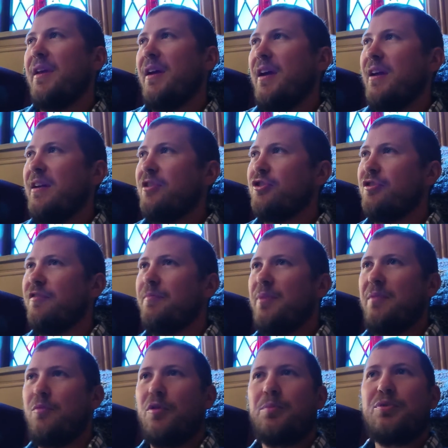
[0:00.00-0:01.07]
I should have
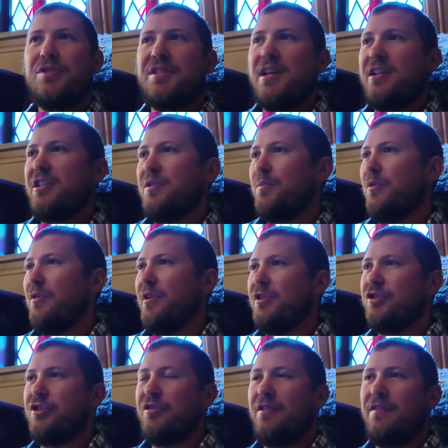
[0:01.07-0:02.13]
been more presentable. I
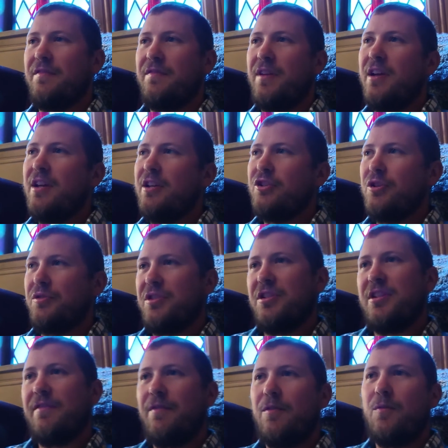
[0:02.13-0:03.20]
should have
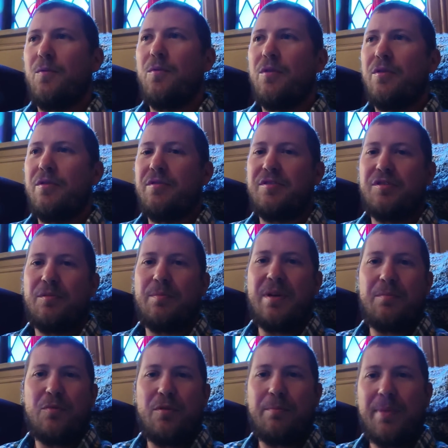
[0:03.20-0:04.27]
chosen different words or
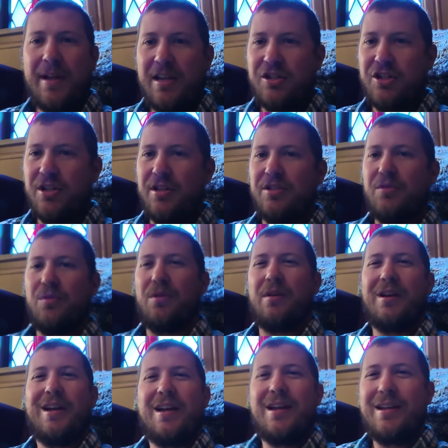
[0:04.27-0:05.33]
been more patient, or